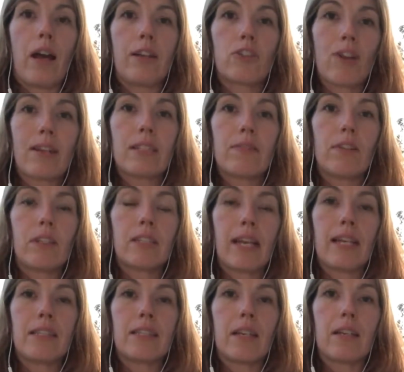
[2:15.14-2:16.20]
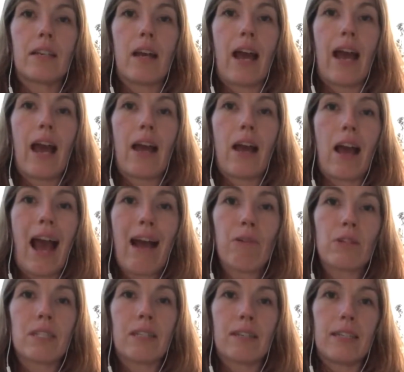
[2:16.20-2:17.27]
transfer data
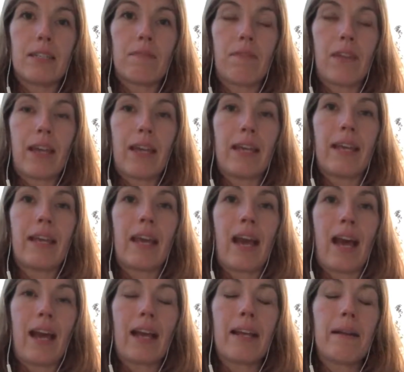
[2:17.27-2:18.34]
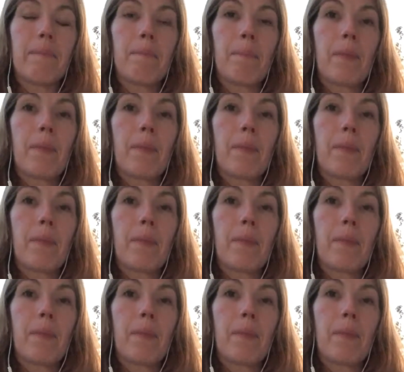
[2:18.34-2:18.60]
outside of the EEA,